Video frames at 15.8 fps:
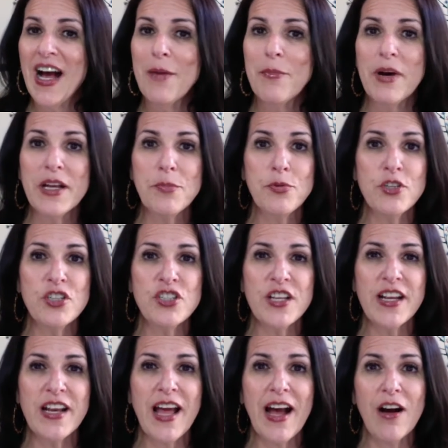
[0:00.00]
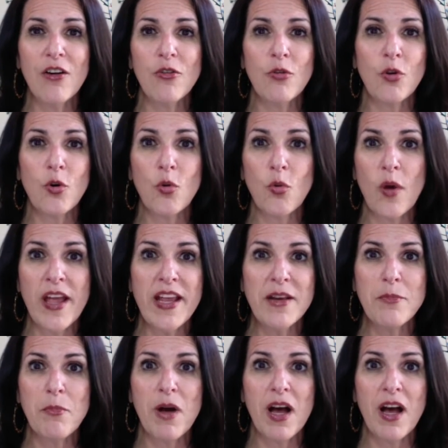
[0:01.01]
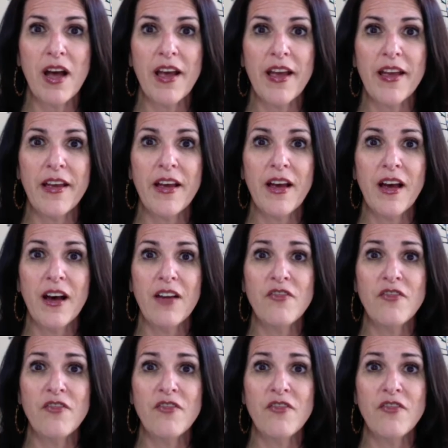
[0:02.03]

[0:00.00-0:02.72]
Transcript: I might appreciate how great my